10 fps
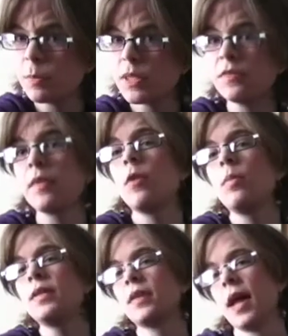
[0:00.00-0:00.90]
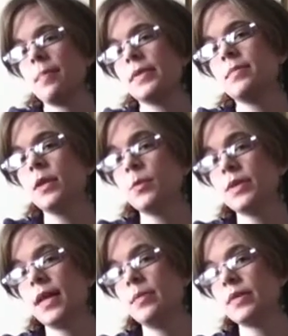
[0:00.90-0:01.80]
specific moment, it happens multiple
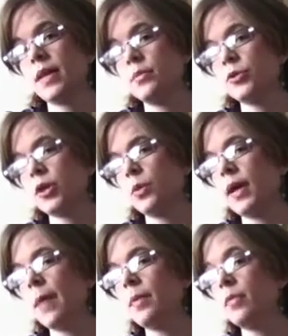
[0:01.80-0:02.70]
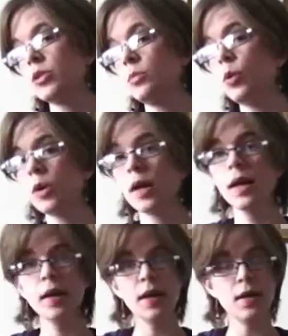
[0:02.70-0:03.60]
times, and I'm sure it will happen much more
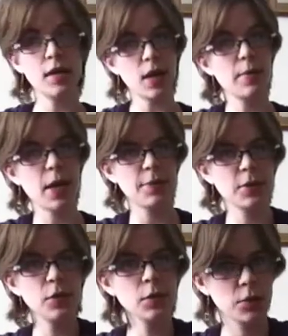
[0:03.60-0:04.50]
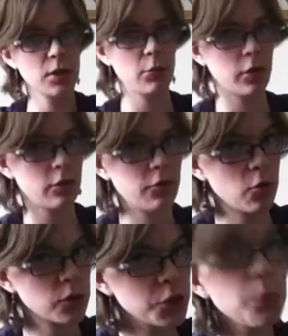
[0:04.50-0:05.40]
in the coming episodes, which I'm looking
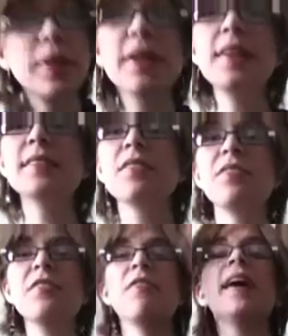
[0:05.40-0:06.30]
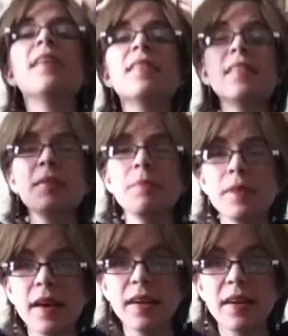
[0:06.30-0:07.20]
forward to, but it is the violin
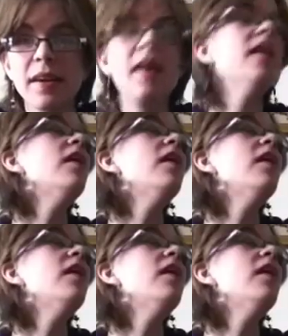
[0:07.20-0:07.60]
playing.